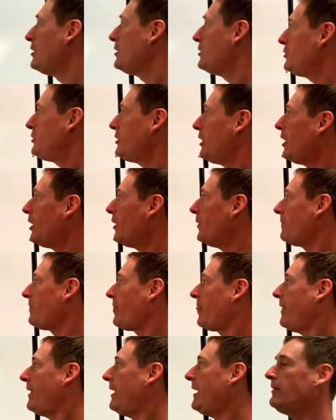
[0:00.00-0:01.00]

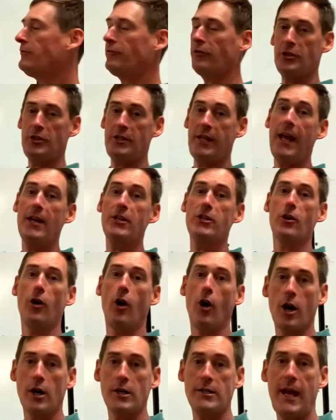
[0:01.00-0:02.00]
So inverse tangent,
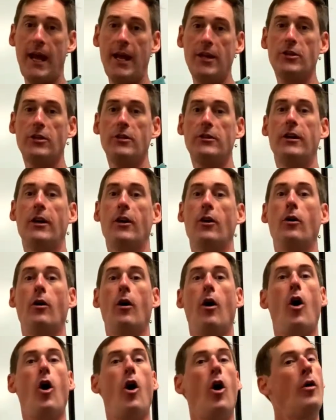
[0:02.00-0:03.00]
arctangent, they're
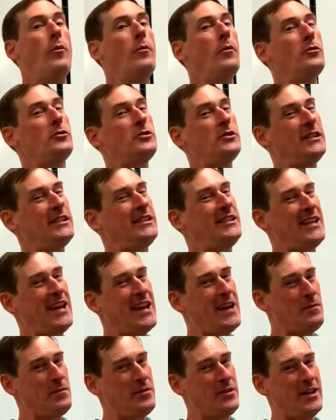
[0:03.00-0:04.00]
almost the
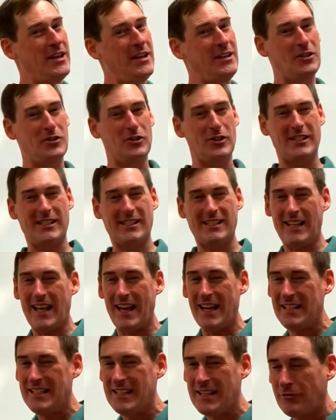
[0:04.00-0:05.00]
same thing. There's a
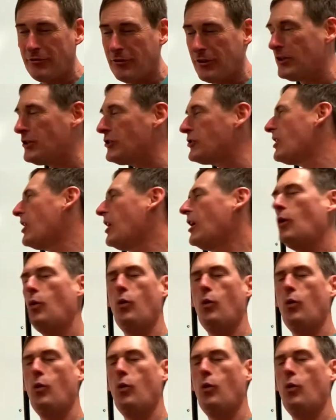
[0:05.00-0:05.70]
slight difference.